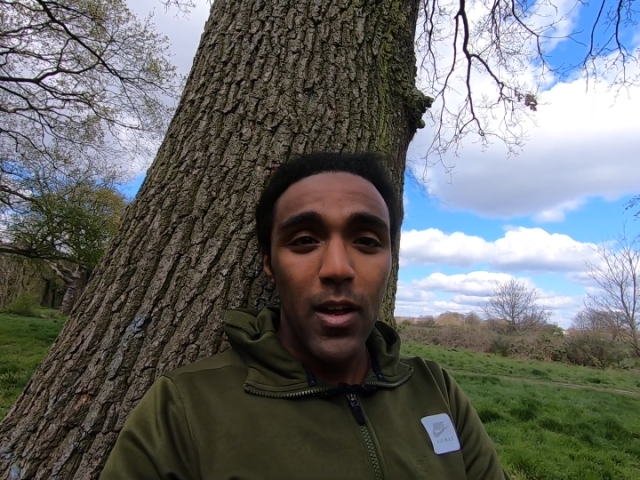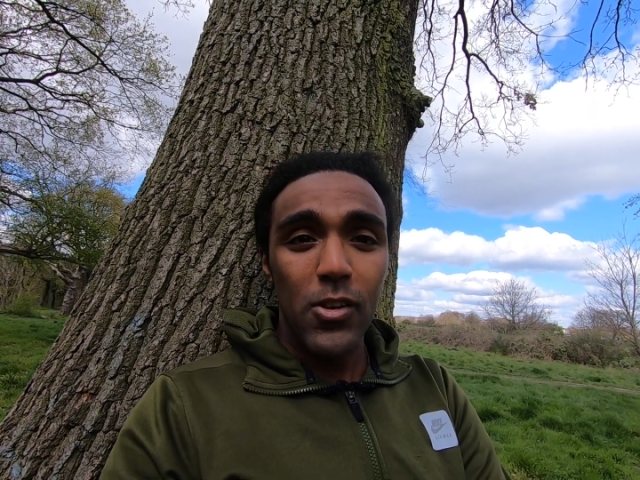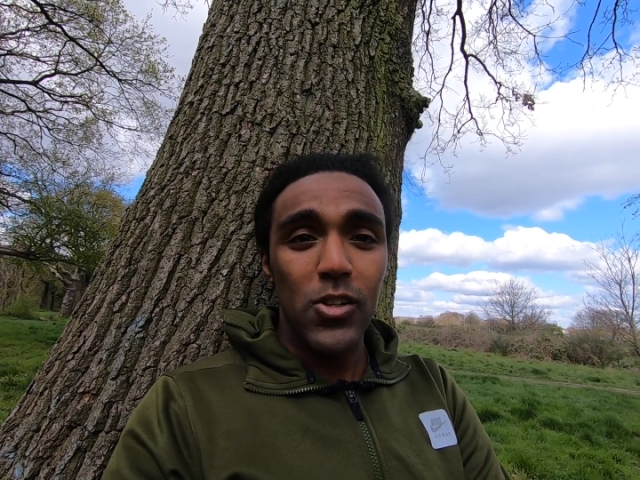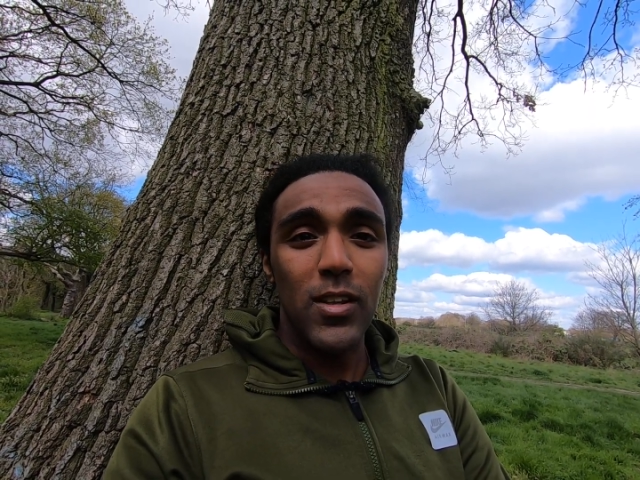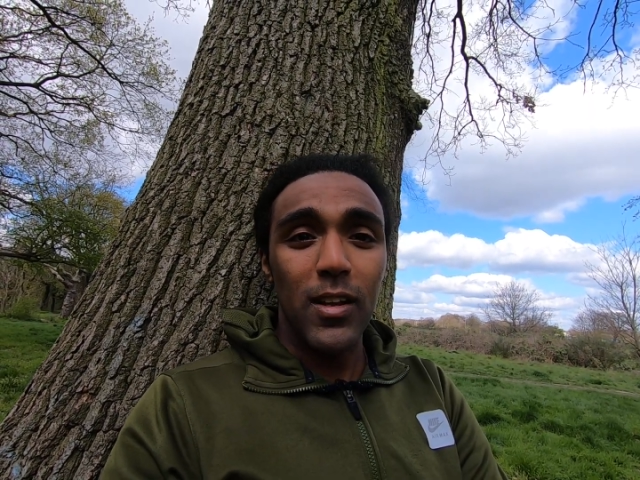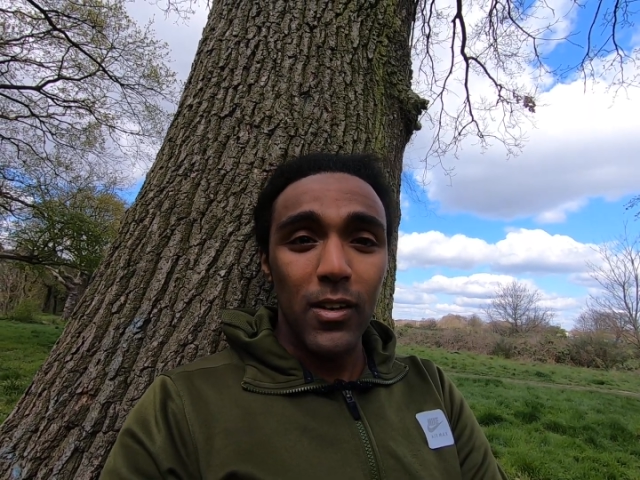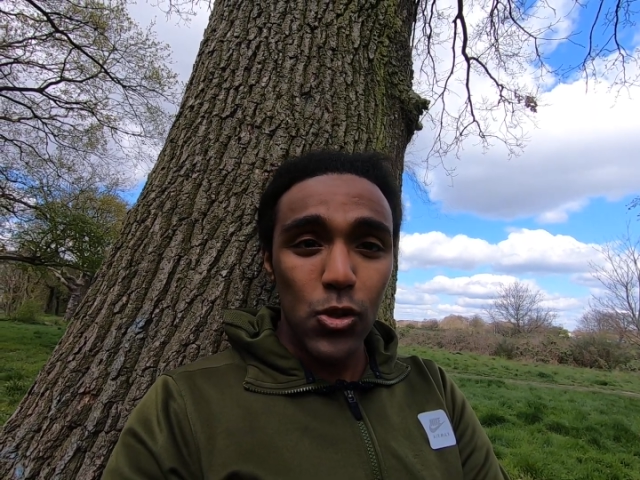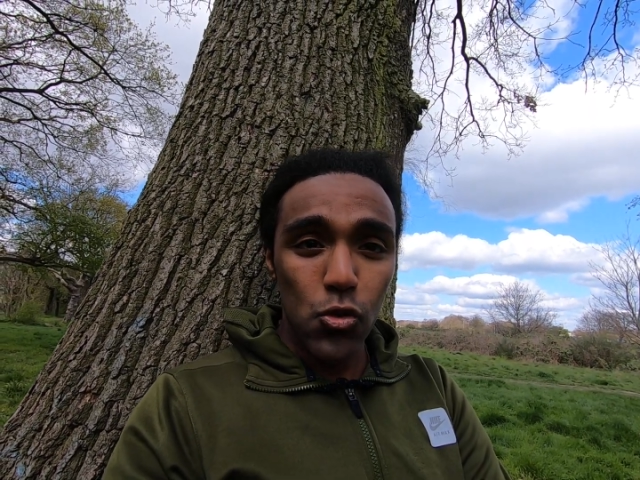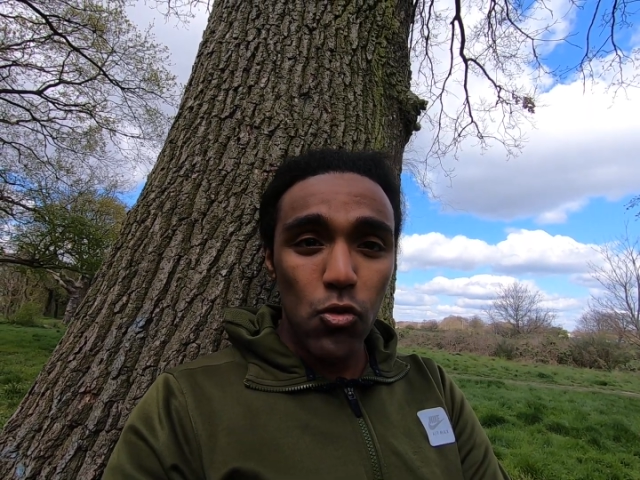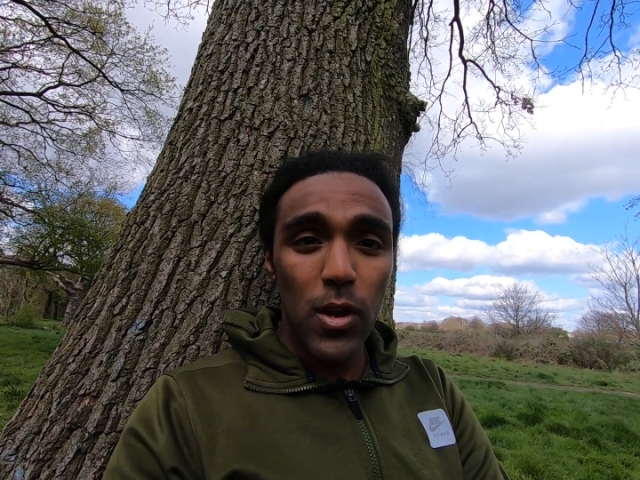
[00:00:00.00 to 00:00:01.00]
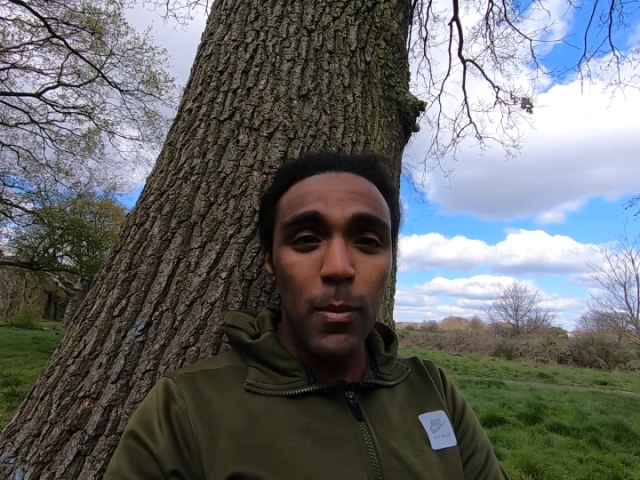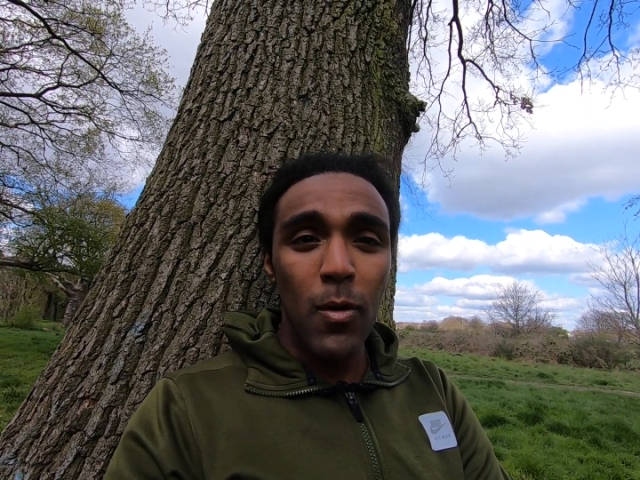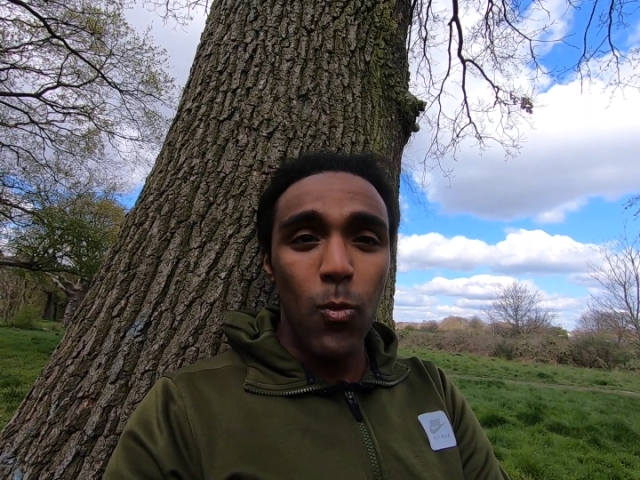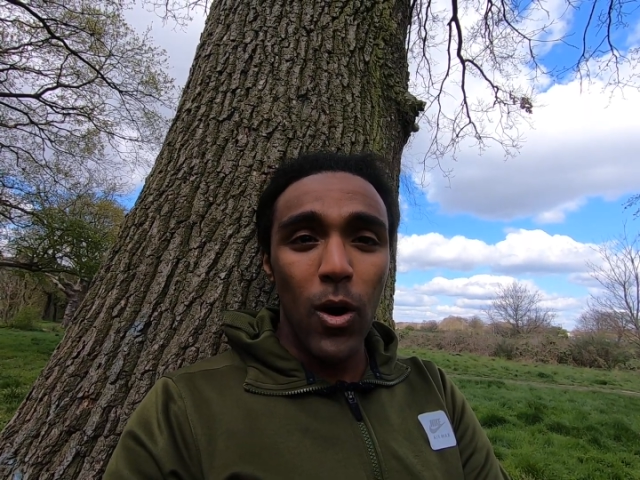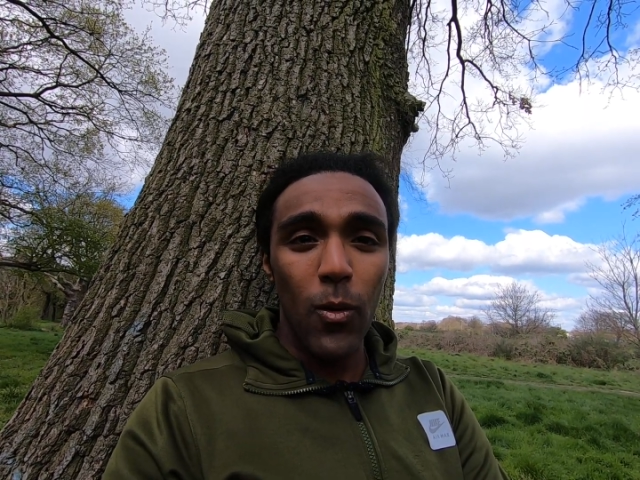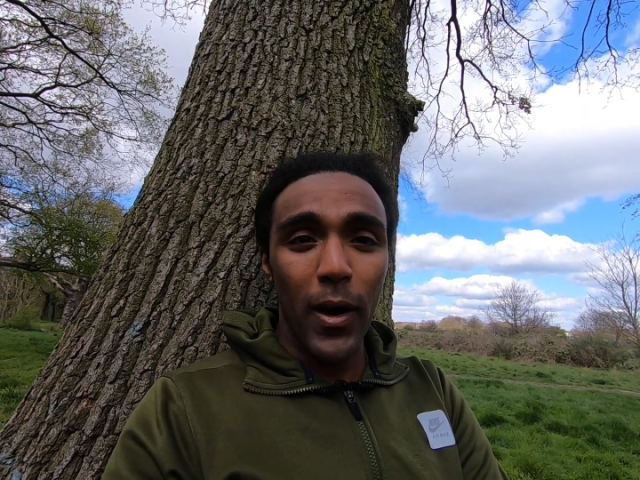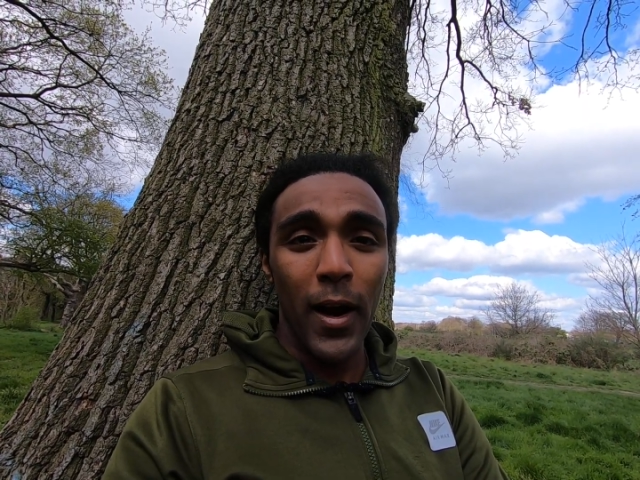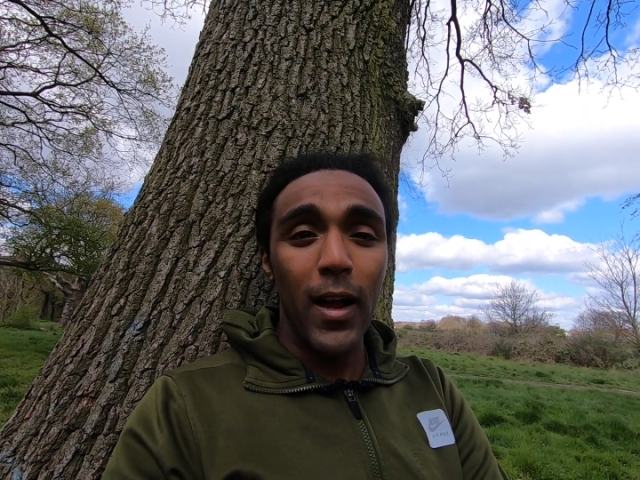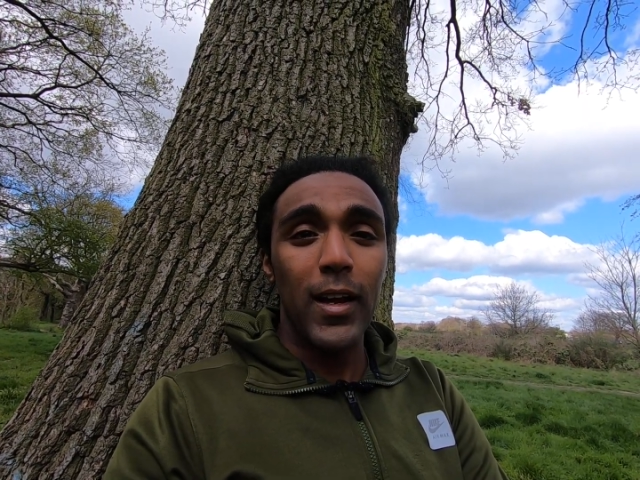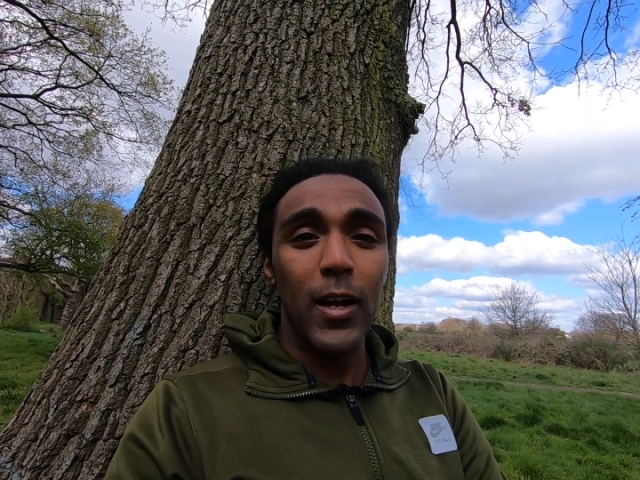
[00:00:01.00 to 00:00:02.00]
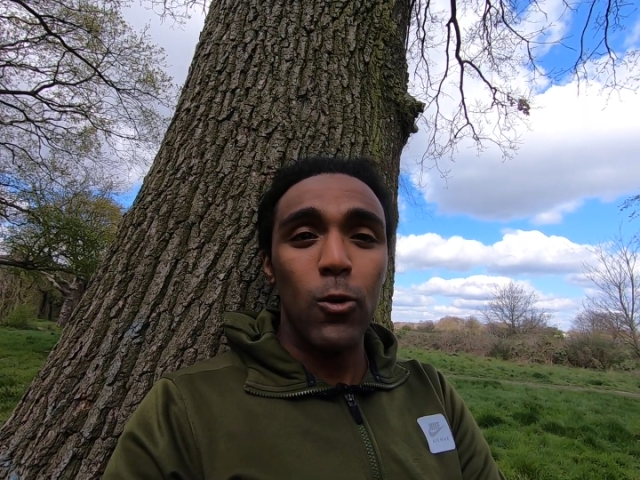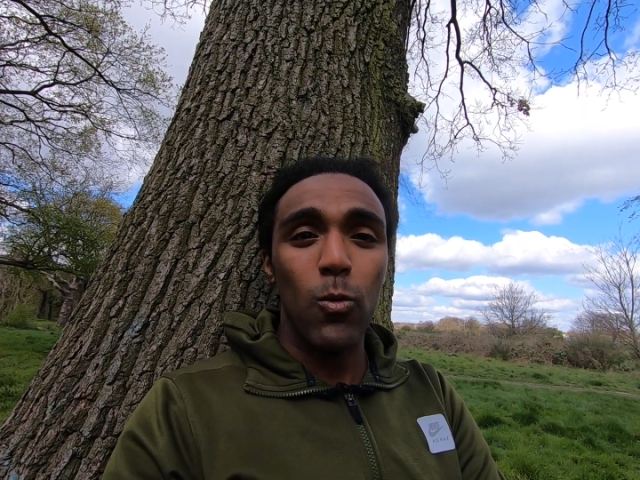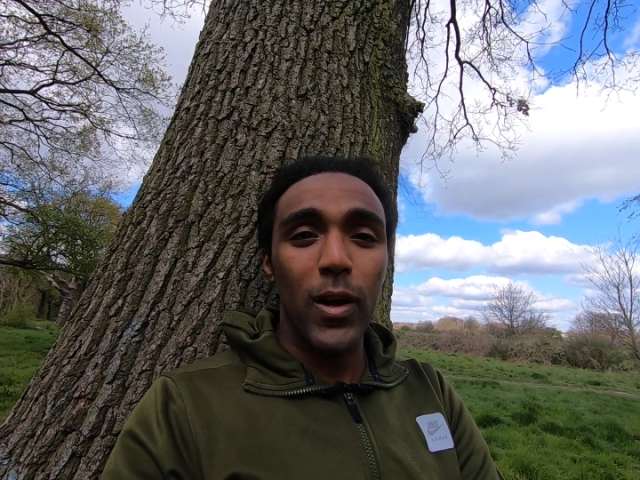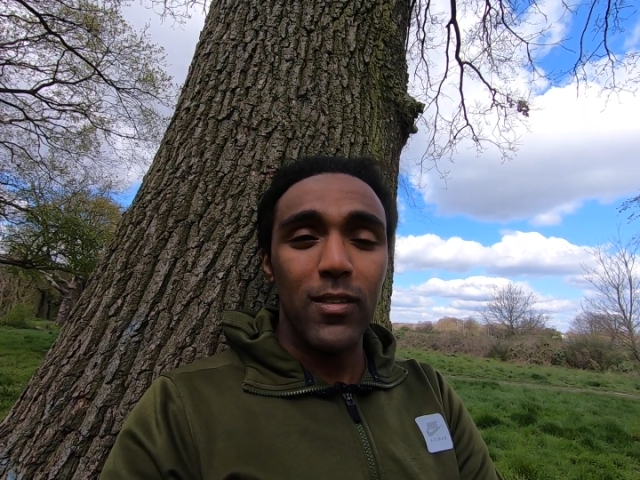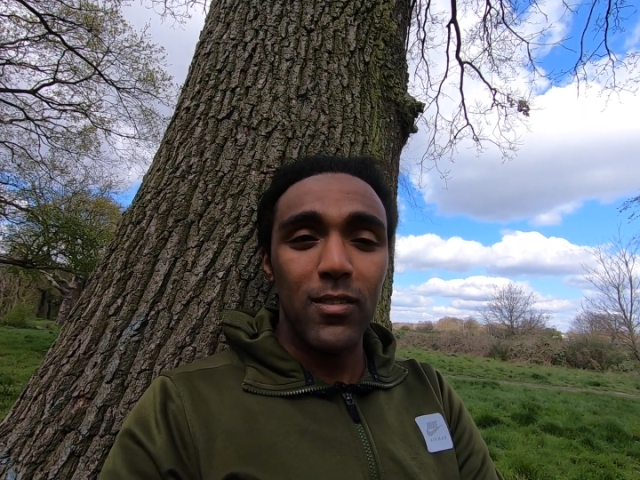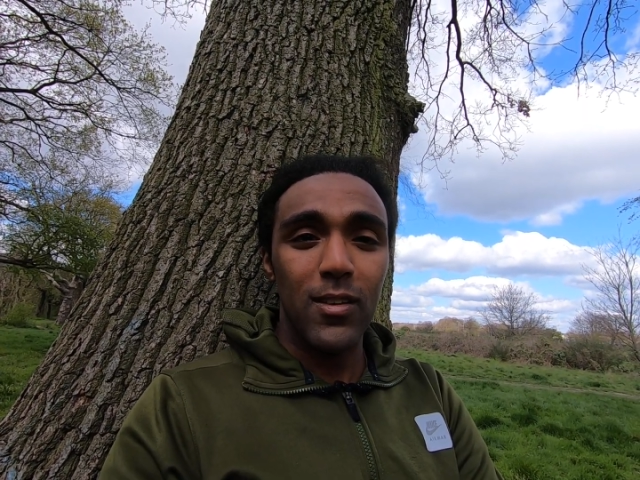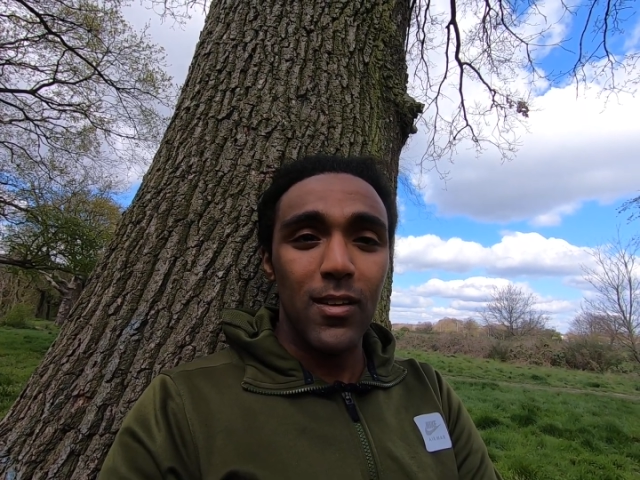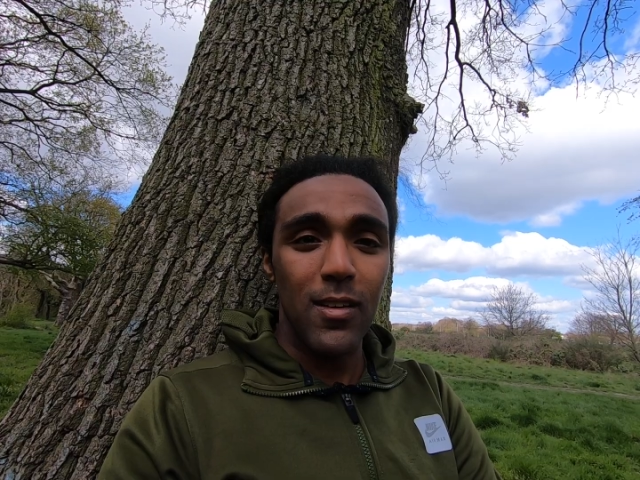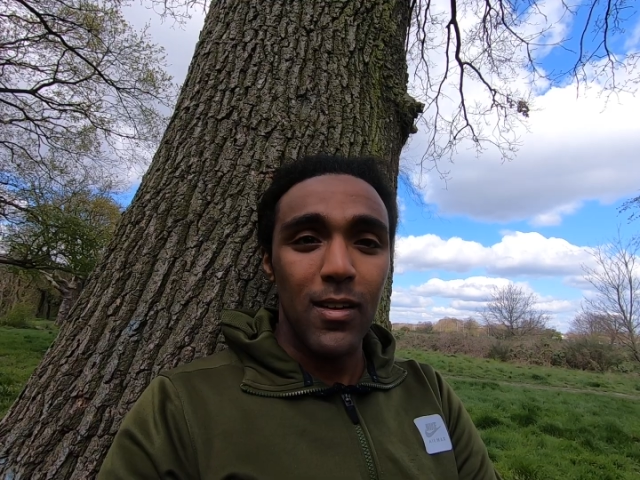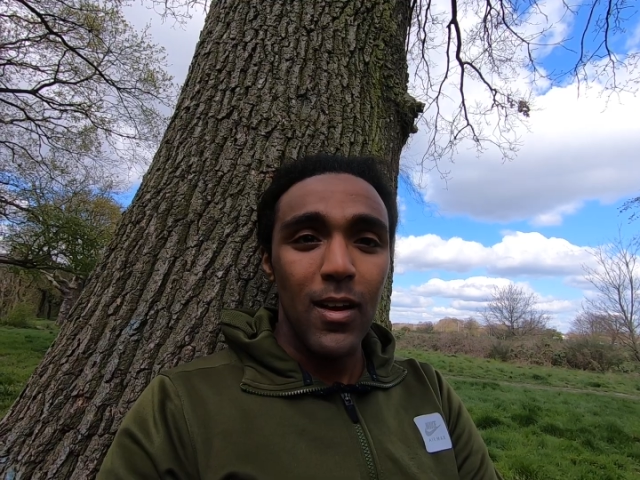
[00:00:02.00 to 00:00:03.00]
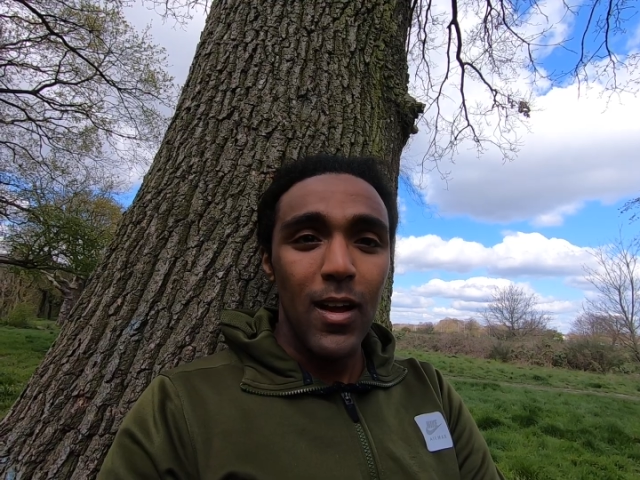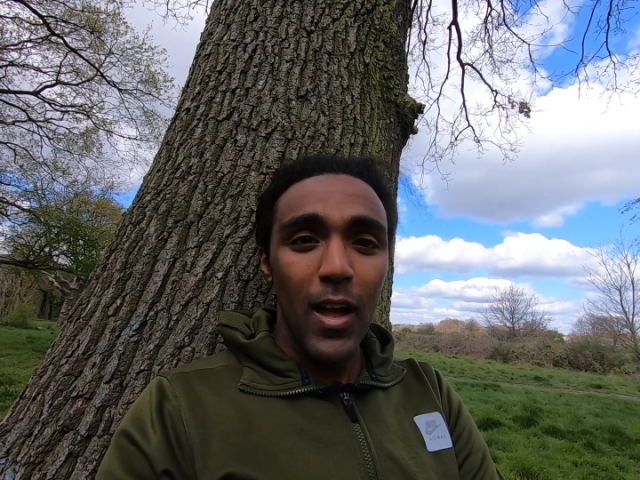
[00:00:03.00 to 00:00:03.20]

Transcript: She did extremely well, and I cannot wait to see